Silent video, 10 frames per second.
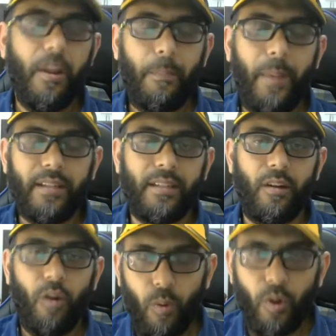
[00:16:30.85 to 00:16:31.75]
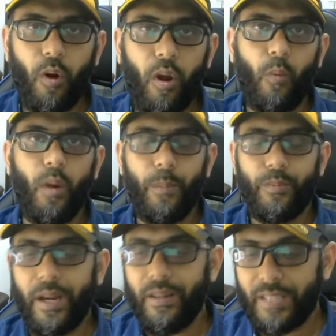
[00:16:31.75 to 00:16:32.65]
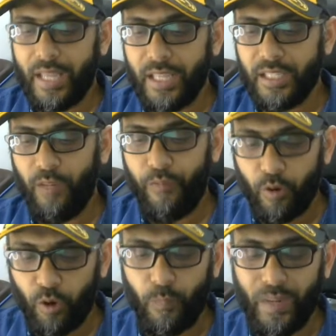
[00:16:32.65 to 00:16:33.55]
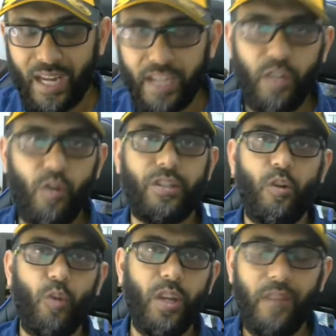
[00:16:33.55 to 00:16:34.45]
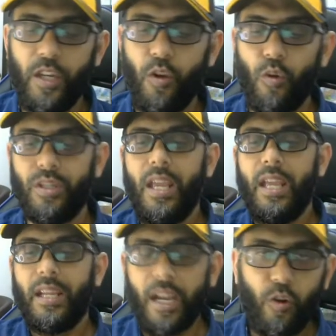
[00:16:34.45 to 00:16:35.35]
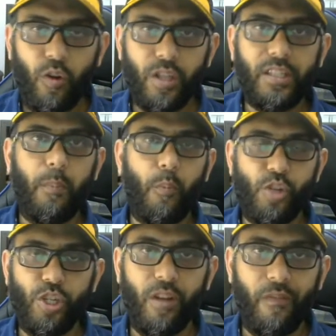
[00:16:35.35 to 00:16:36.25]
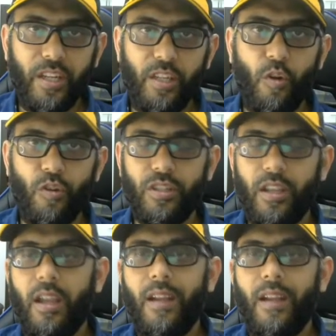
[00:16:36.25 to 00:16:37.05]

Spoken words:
But overall, what I'm trying to say is, if you're going to be continuously doing videos, continuously pushing your videos,